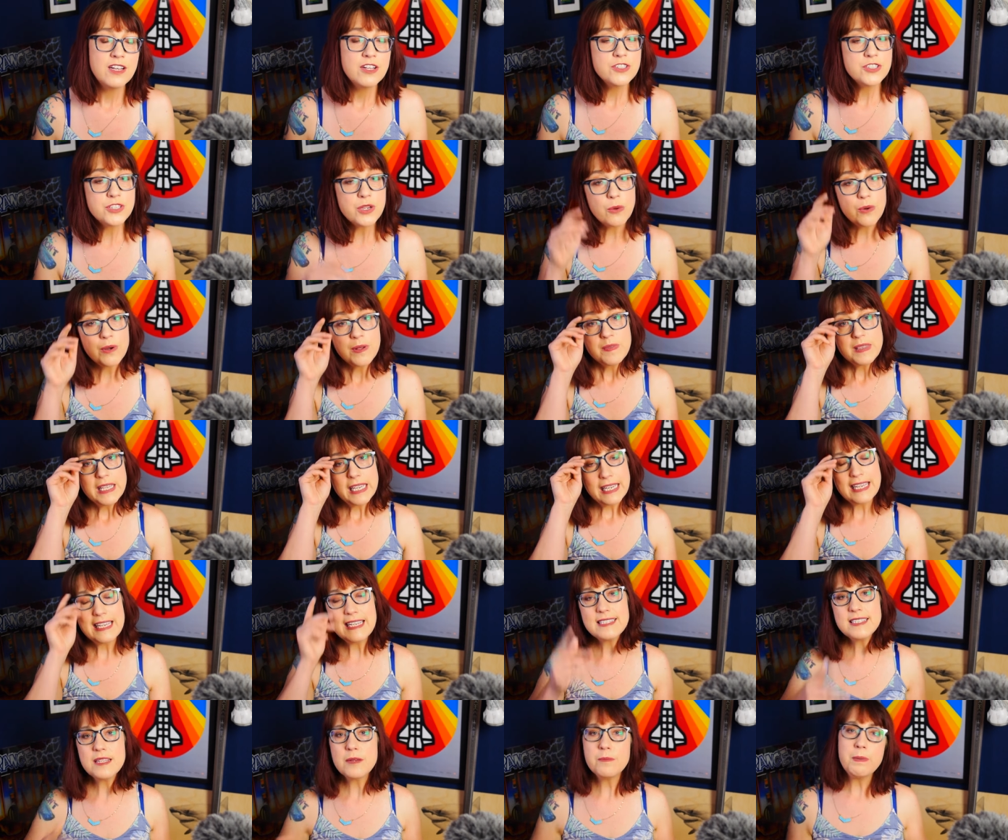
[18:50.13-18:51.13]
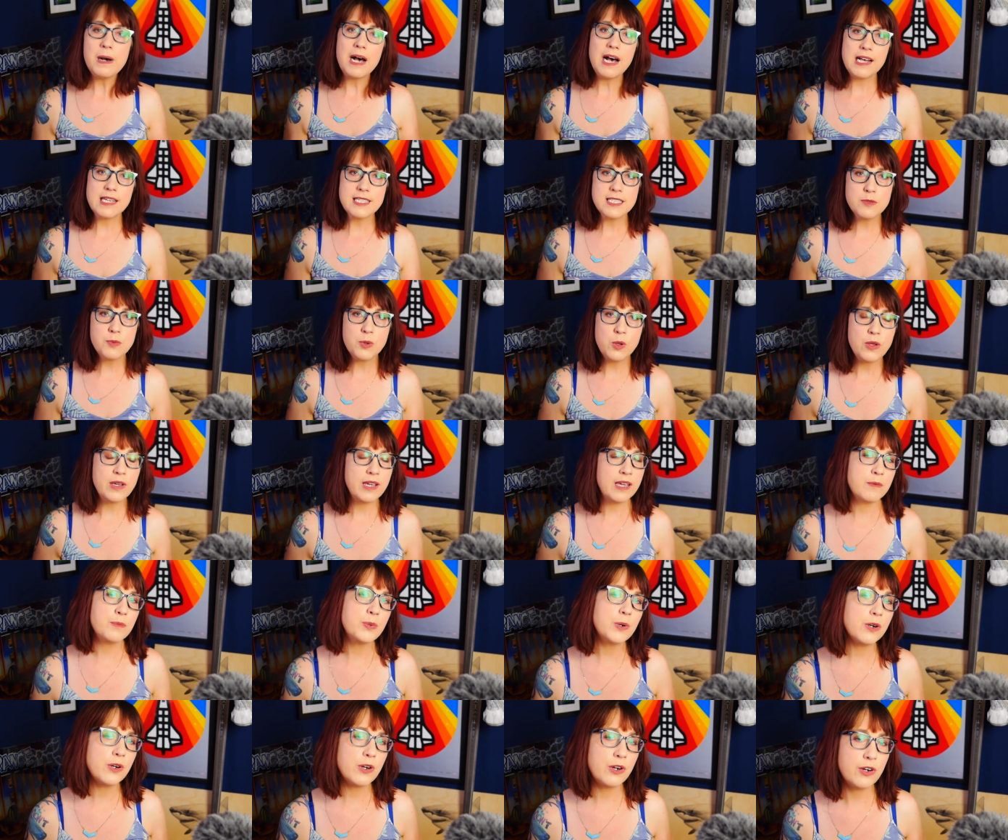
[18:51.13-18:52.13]
So is it possible
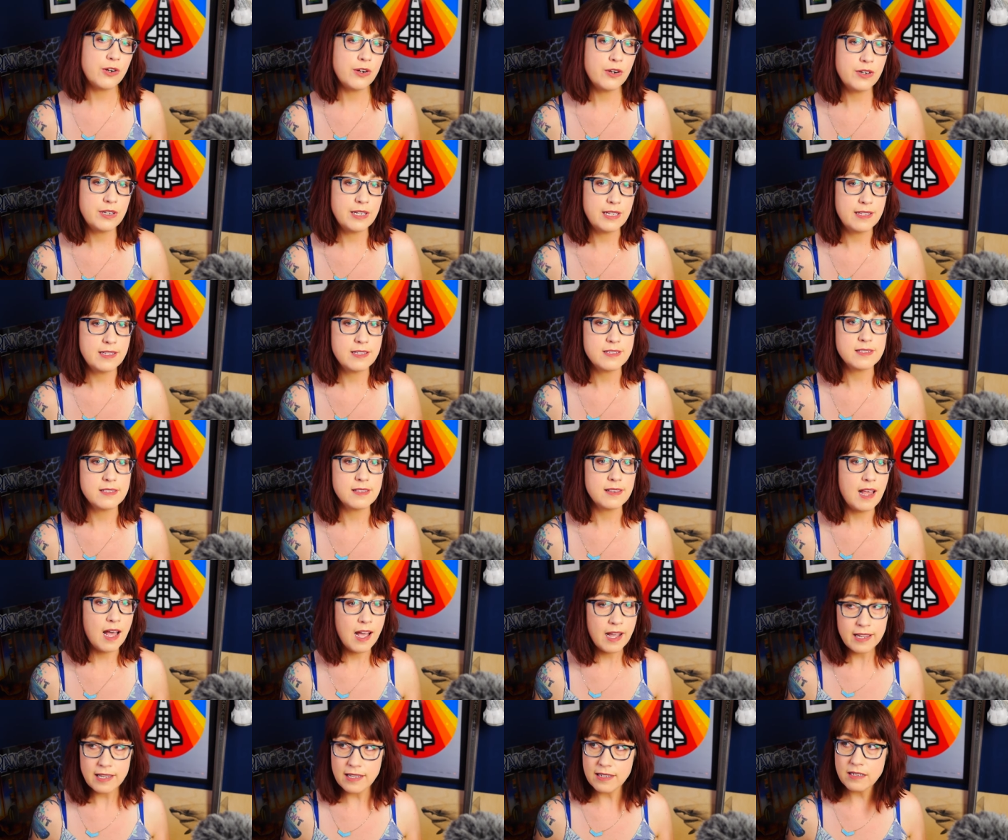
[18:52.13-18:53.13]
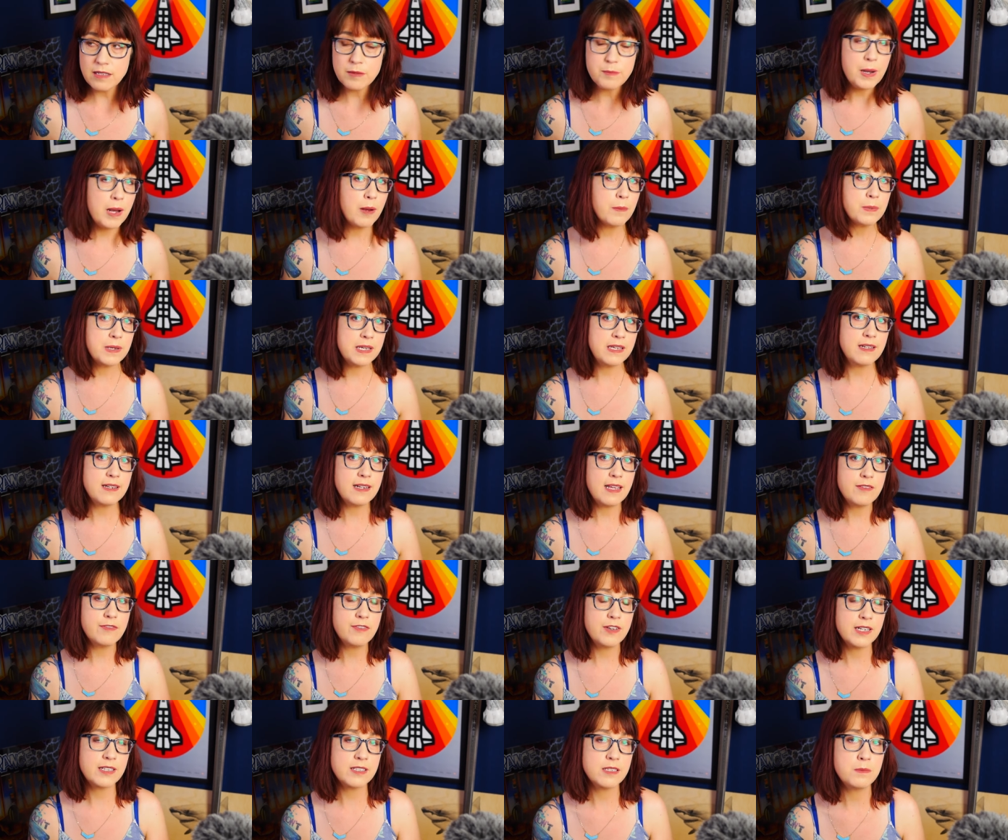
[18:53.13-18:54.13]
Amber Heard is lying about being a
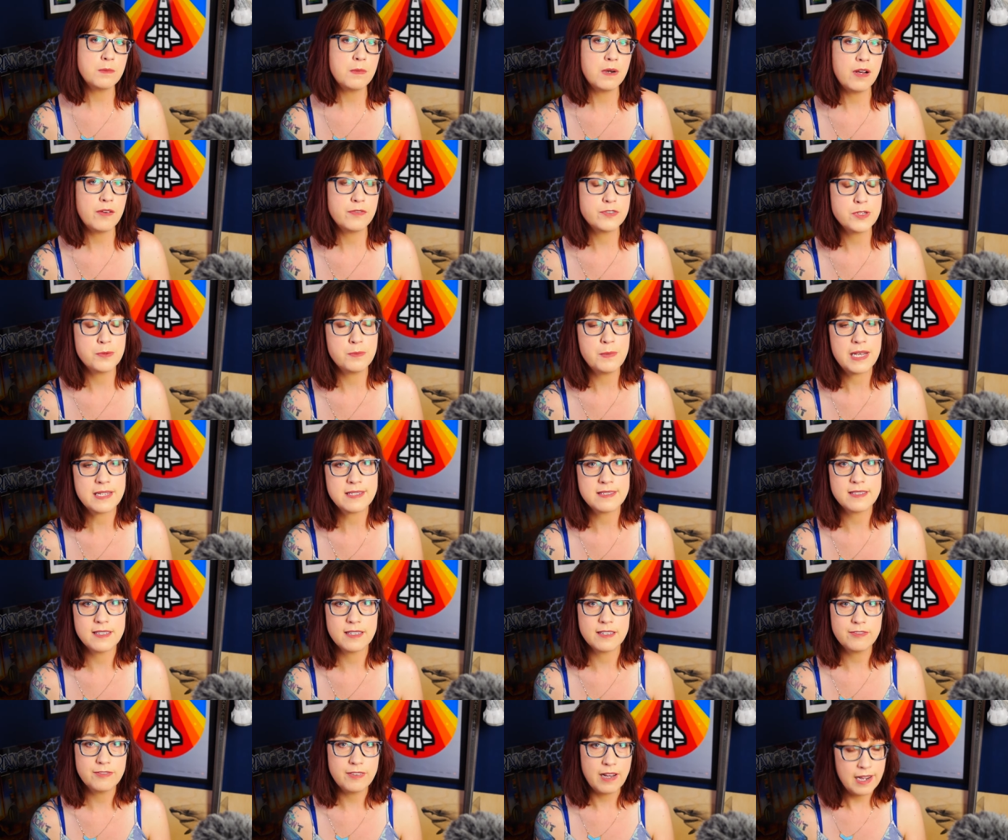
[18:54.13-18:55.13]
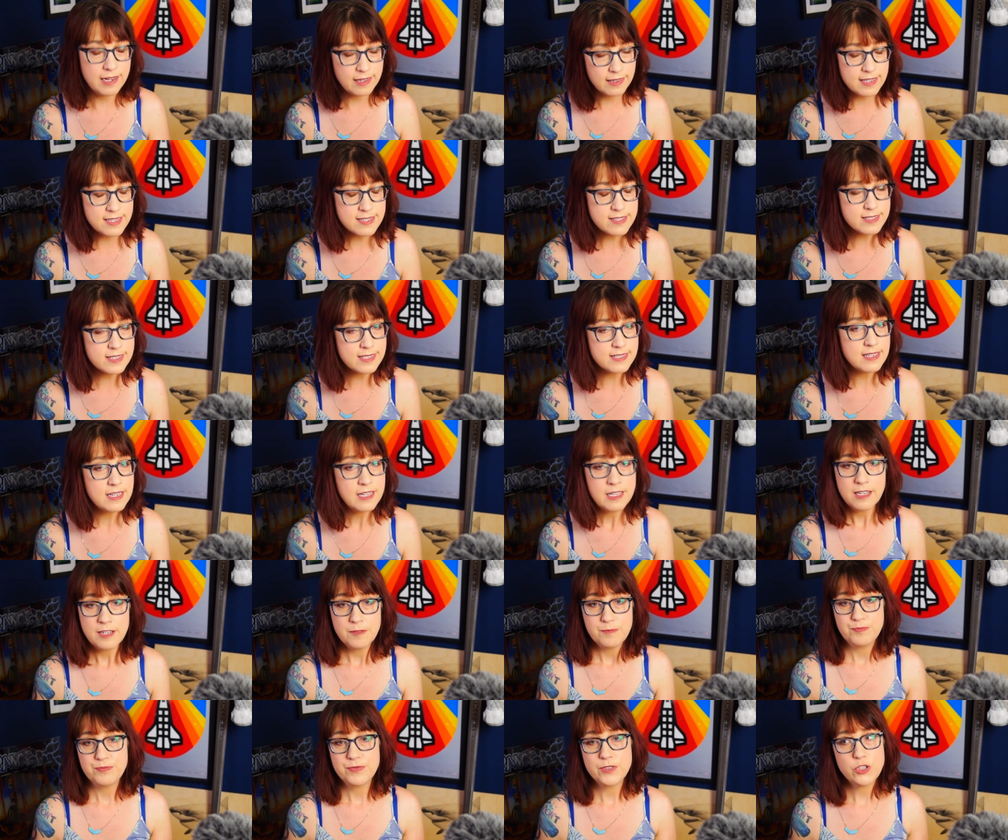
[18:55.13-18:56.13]
victim of domestic violence?
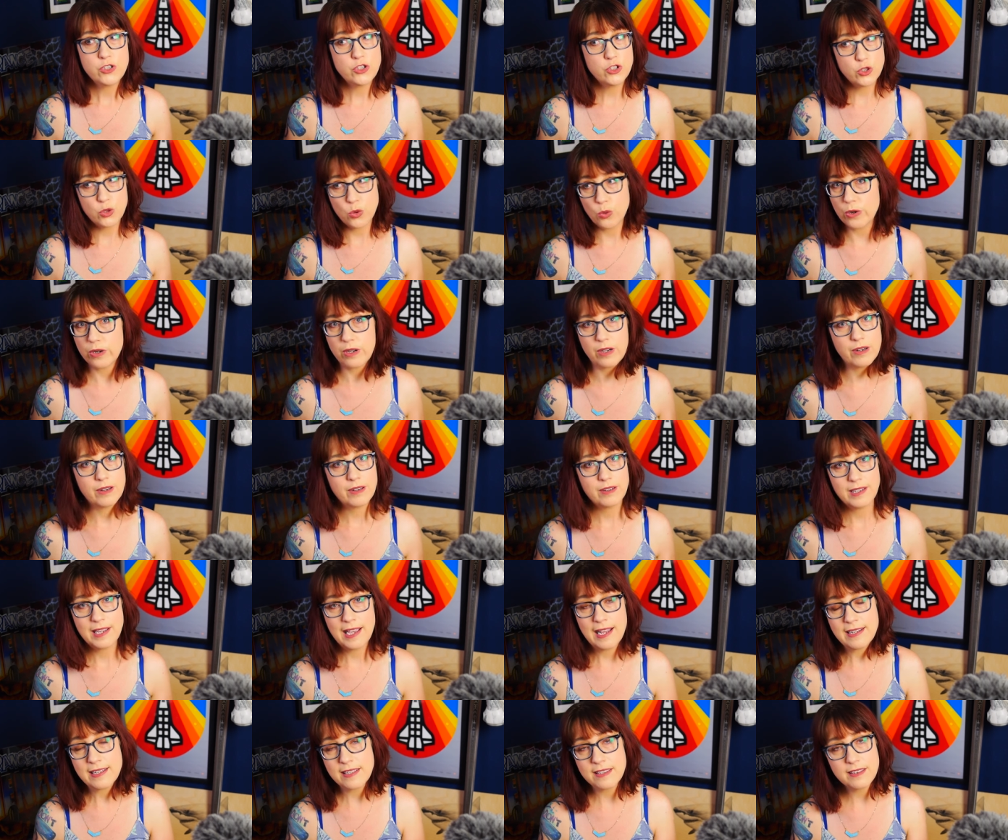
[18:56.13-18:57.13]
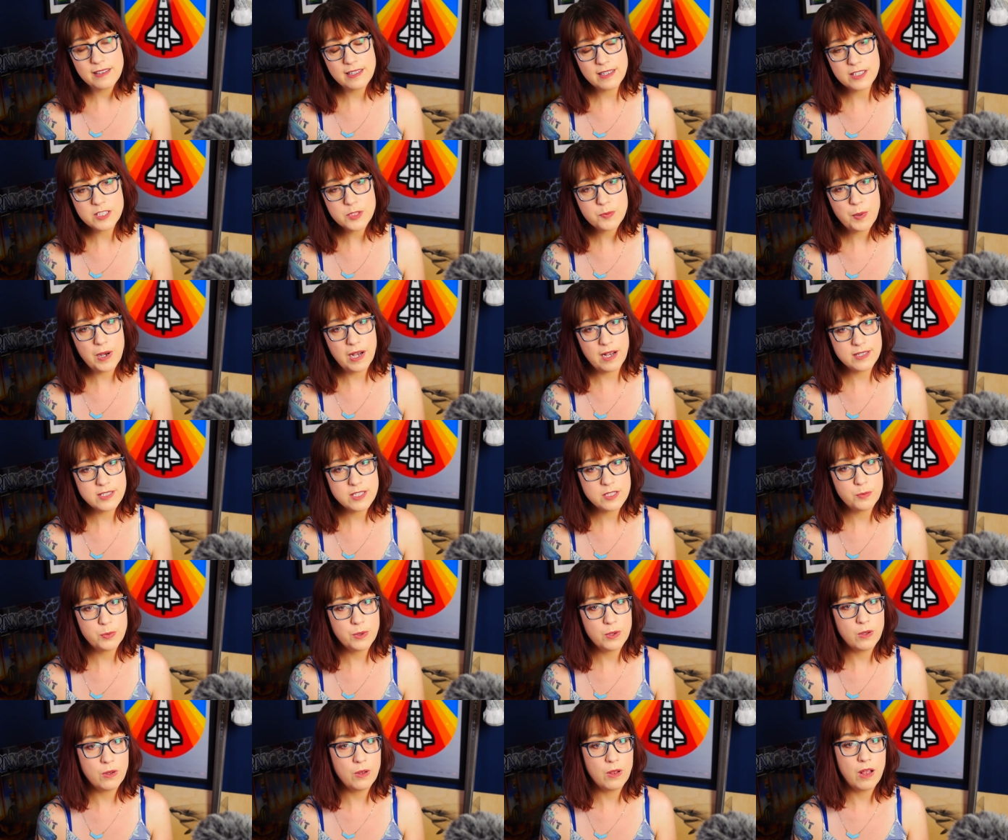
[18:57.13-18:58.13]
Sure, anything is
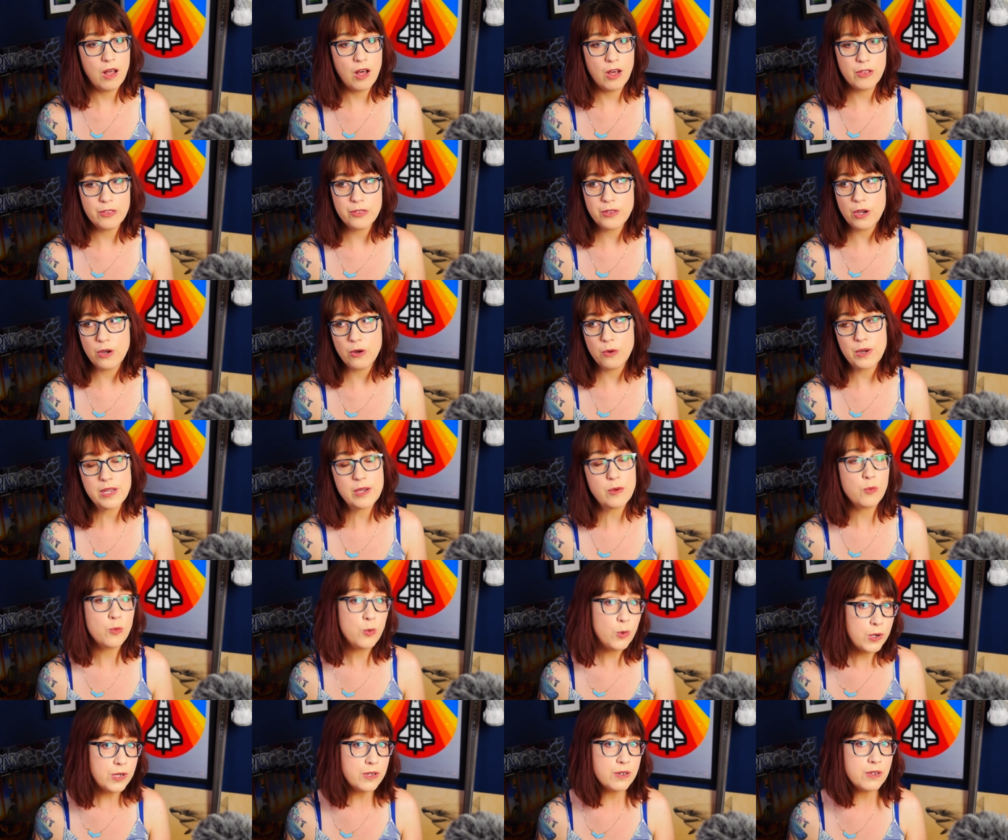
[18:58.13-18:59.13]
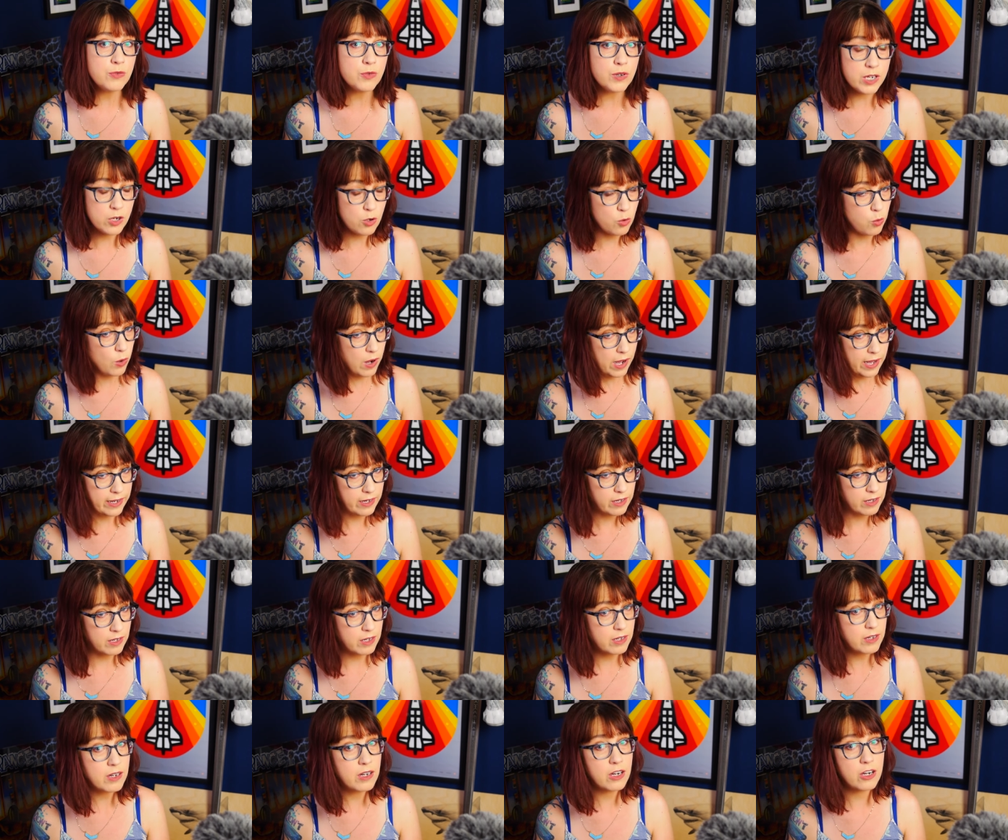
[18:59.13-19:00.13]
possible, although it would
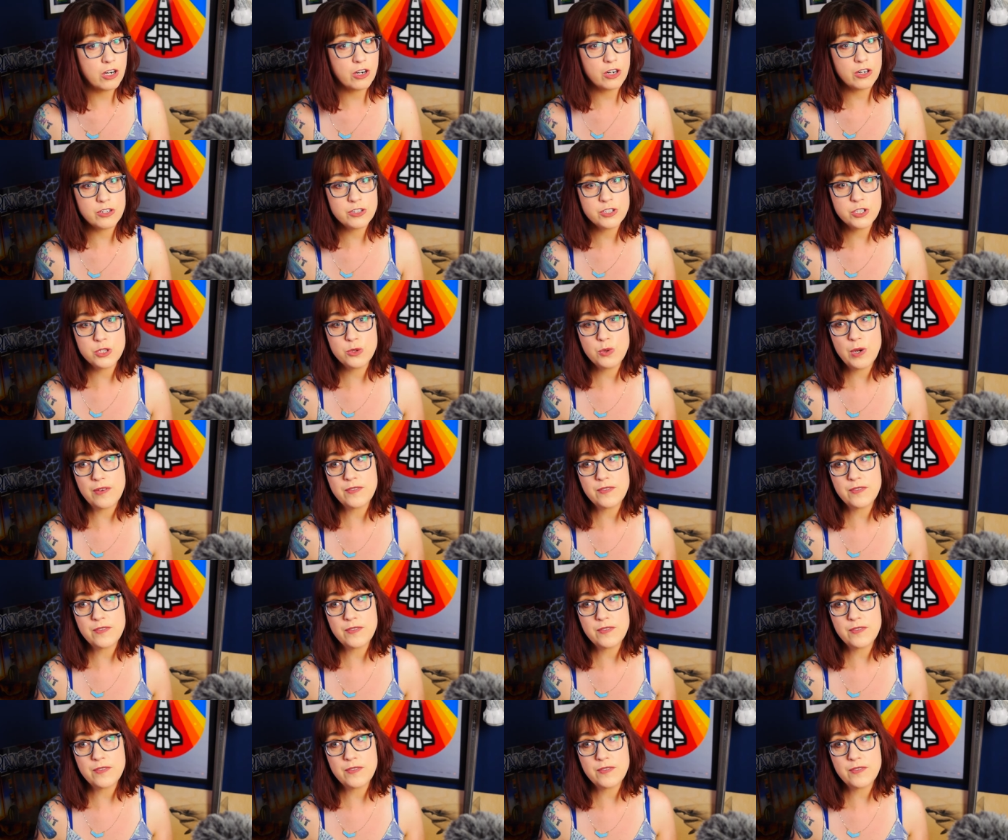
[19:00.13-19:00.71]
require her to